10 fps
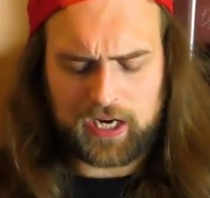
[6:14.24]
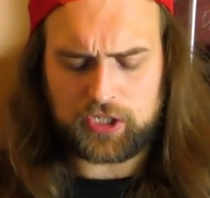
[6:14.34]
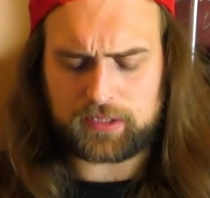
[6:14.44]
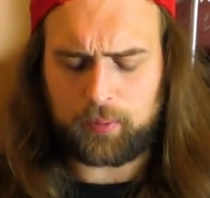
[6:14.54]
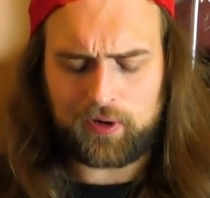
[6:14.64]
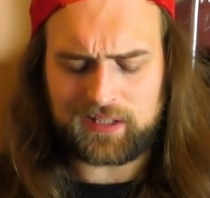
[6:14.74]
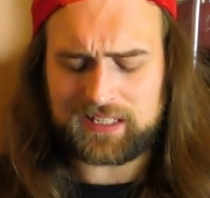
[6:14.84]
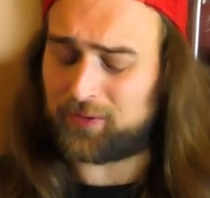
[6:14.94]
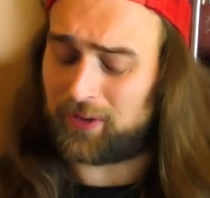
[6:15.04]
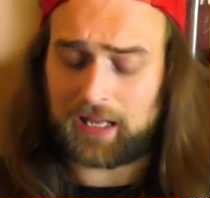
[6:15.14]
change is
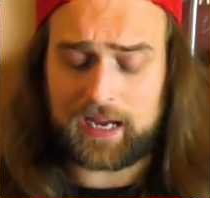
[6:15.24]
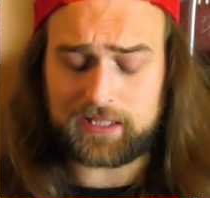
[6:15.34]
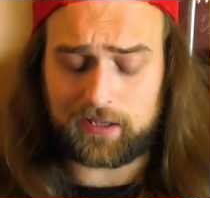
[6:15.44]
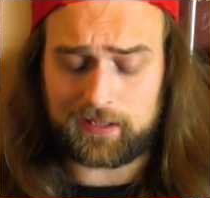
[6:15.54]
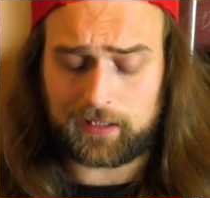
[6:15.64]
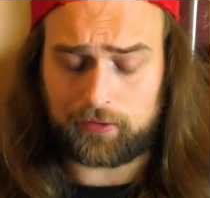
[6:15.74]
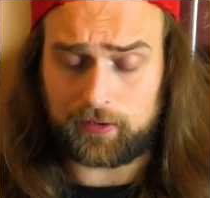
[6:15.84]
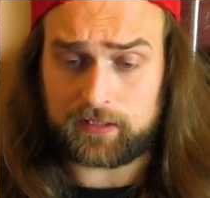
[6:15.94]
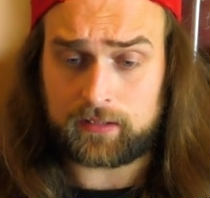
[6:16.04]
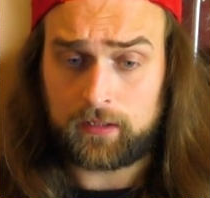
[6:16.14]
pointless and relies on
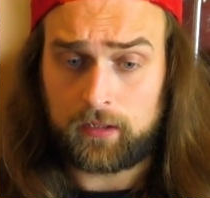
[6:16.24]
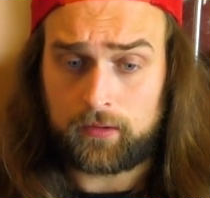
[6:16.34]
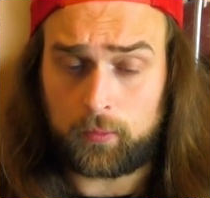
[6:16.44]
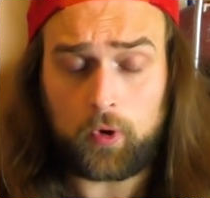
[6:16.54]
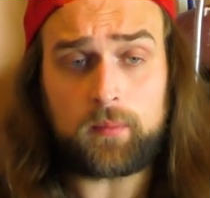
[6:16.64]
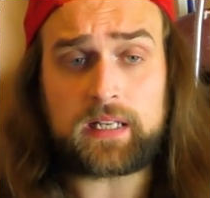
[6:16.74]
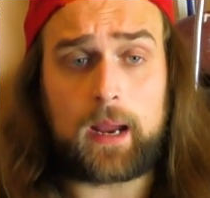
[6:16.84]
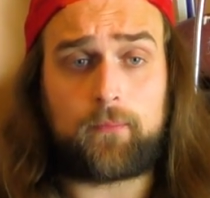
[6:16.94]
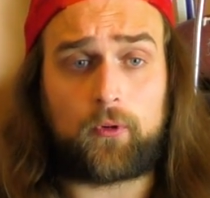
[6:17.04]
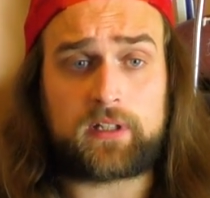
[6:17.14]
ignorance. The Wyrm
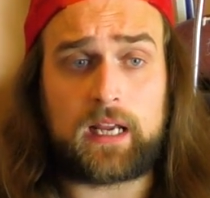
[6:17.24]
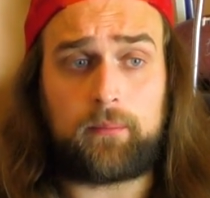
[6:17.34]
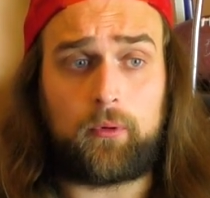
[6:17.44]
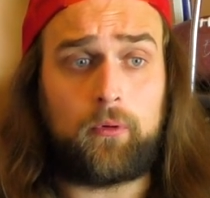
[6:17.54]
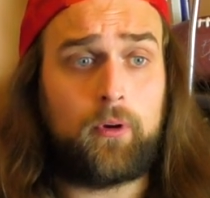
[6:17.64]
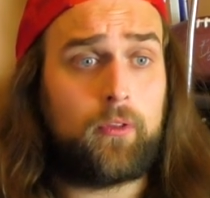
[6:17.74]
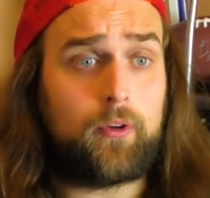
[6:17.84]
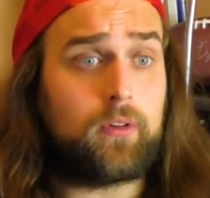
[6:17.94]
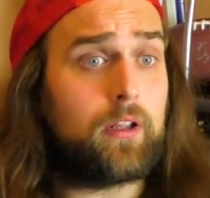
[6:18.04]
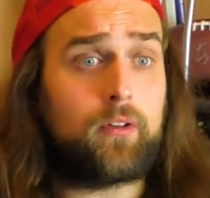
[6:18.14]
type, for example,
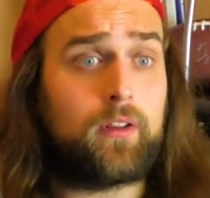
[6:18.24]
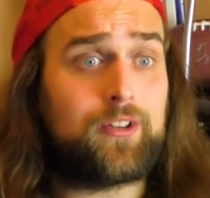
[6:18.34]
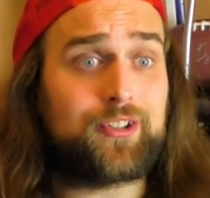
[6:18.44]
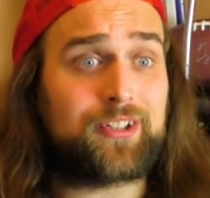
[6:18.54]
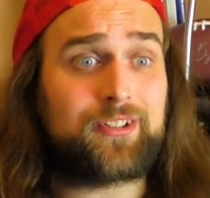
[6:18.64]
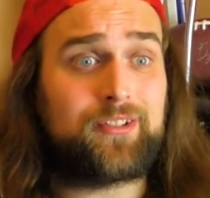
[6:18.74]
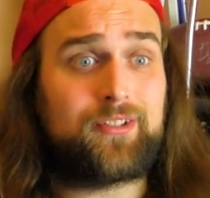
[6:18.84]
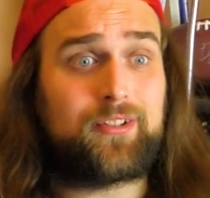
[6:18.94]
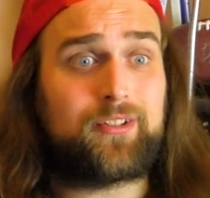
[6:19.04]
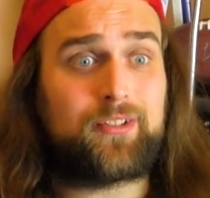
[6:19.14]
they're literally just
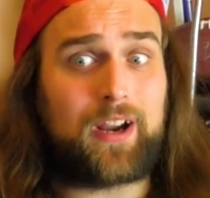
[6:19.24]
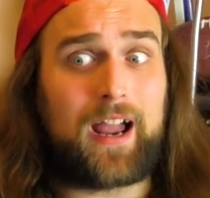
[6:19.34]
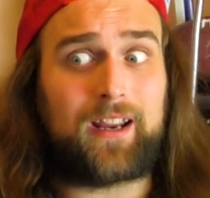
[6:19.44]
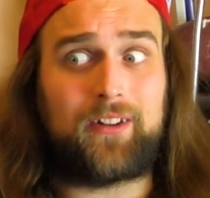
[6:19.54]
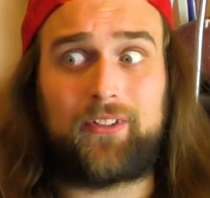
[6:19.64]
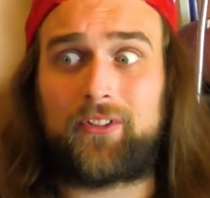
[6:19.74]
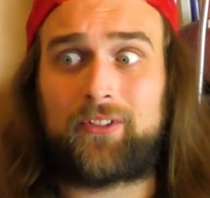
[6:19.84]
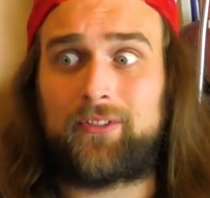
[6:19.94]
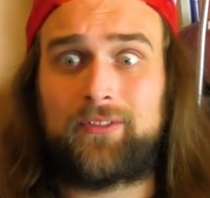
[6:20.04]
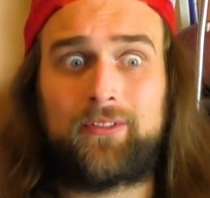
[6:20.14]

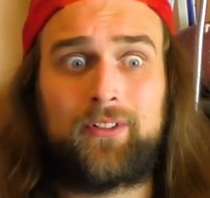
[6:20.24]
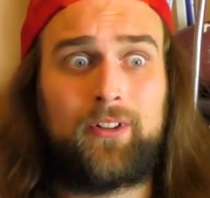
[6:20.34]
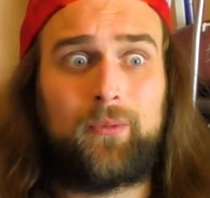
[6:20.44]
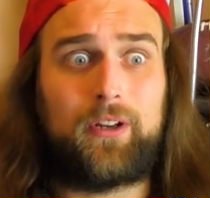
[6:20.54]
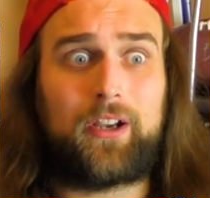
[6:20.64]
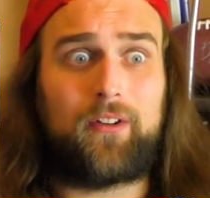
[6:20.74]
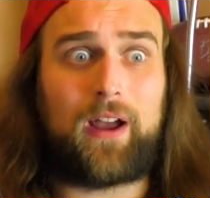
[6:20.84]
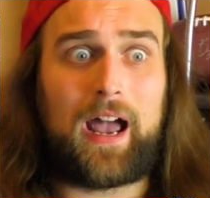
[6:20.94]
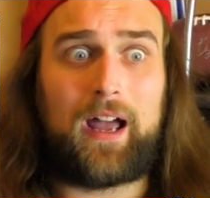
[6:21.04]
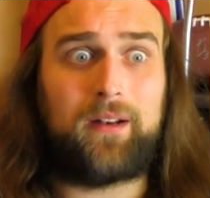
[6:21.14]
dragons. We could have
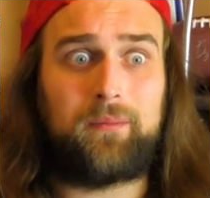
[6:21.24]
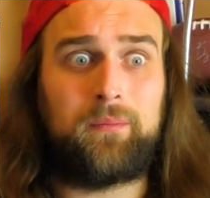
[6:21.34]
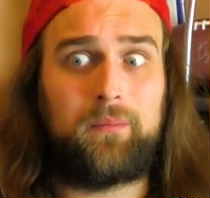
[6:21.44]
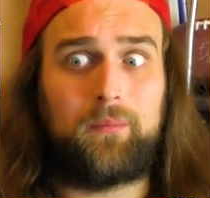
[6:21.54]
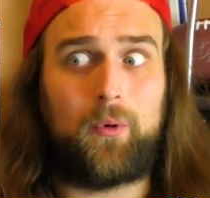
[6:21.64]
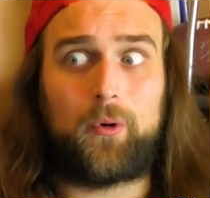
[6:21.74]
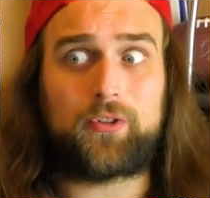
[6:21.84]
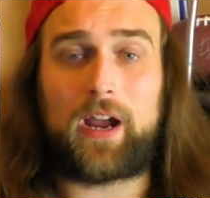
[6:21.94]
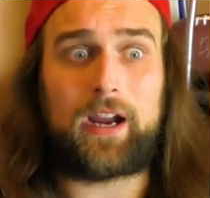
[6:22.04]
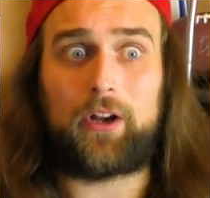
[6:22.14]
had more
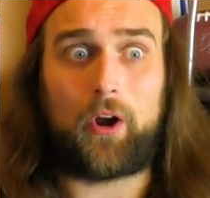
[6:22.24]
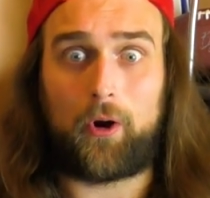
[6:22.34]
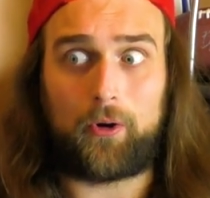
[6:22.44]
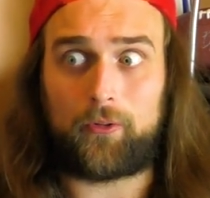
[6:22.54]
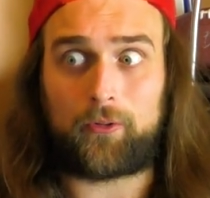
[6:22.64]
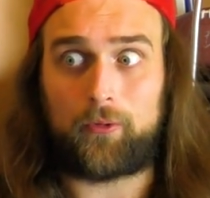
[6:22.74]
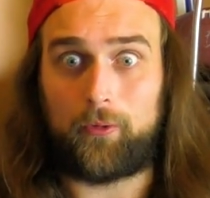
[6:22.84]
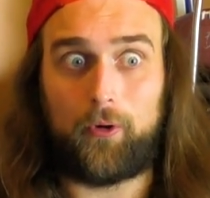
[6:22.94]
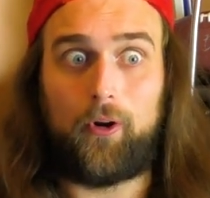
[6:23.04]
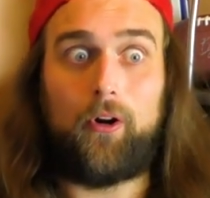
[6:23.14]
dragon cards.
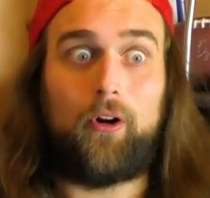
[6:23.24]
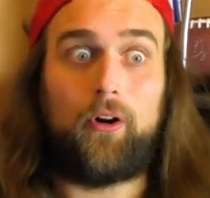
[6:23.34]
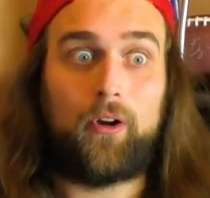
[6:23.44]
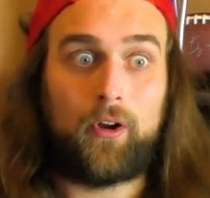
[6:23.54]
Ooh.